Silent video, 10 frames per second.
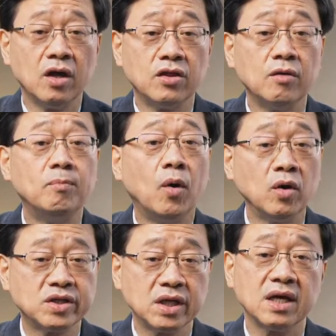the
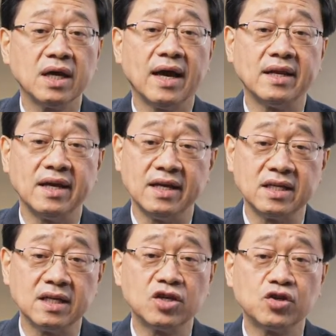Baltic and
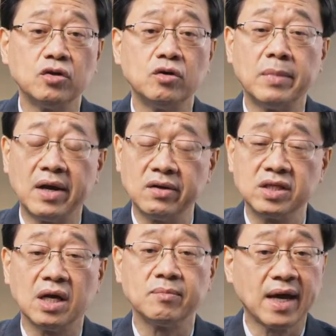International
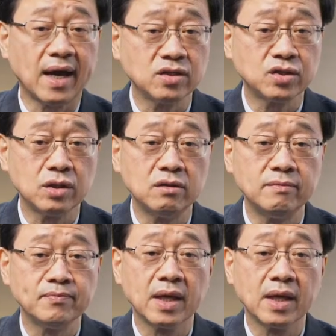Maritime Council,